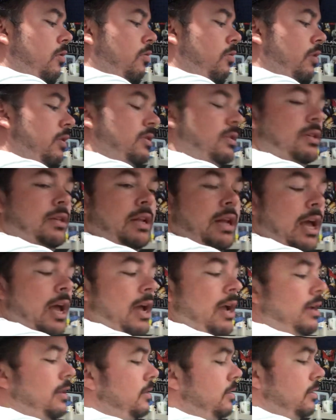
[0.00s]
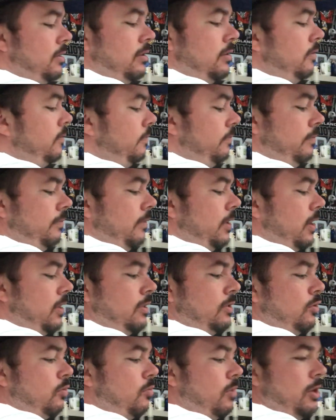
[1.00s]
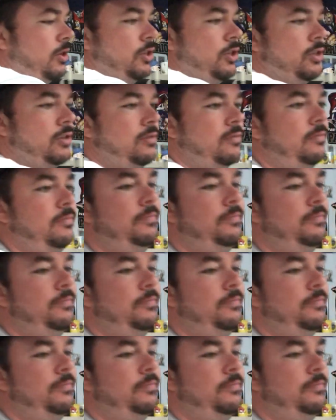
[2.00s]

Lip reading: When I see 9s, not so much.